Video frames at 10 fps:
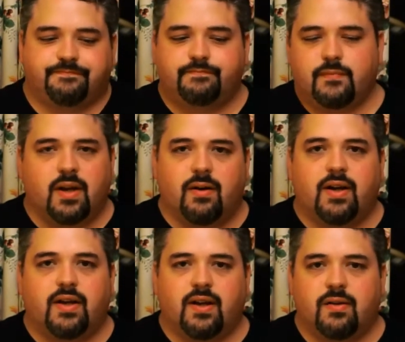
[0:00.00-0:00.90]
no,
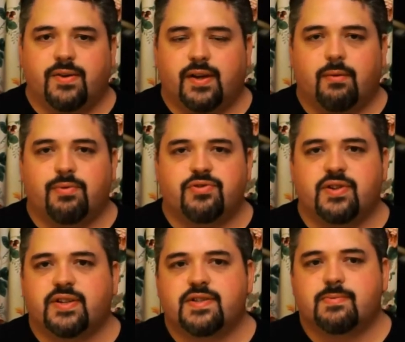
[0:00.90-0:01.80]
I don't think I would
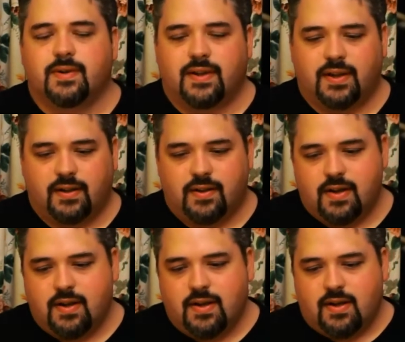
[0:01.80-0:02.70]
drink this one again.
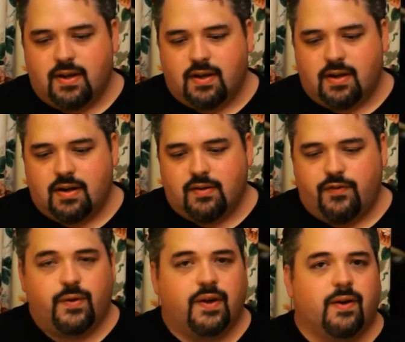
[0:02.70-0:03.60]
If
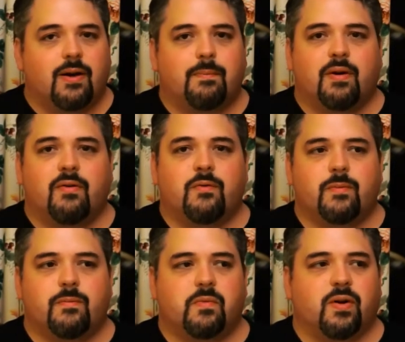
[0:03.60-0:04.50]
you get heartburn
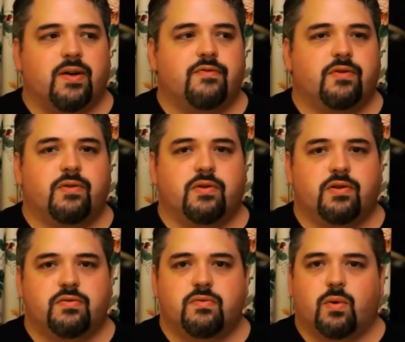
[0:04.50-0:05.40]
from
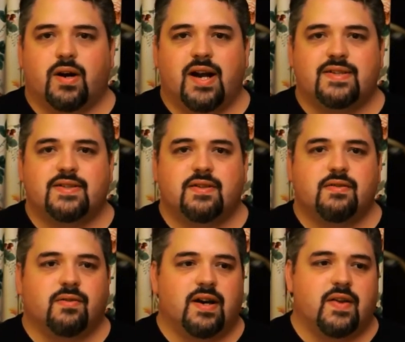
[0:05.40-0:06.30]
grapefruit or acid
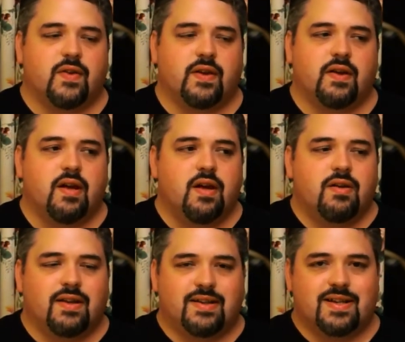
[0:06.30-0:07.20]
or anything,
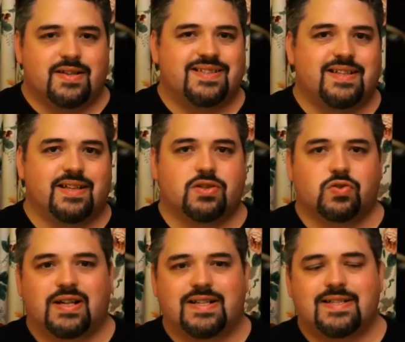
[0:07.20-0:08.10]
like acidic
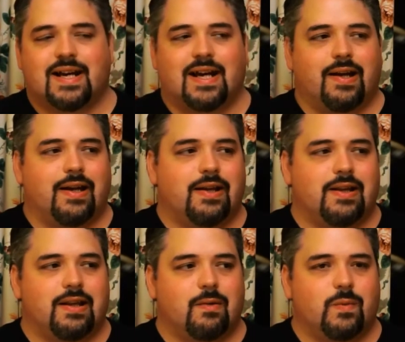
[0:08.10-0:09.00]
drinks, I
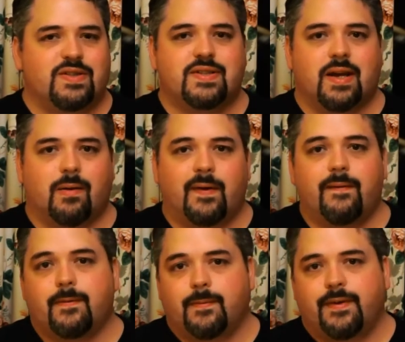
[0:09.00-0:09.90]
would stay away
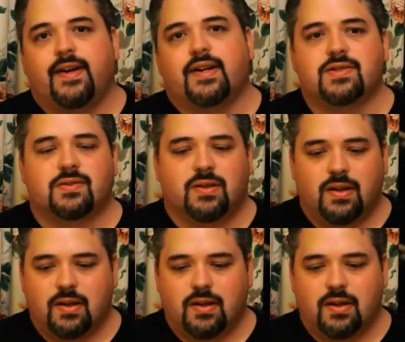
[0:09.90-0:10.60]
from it, actually.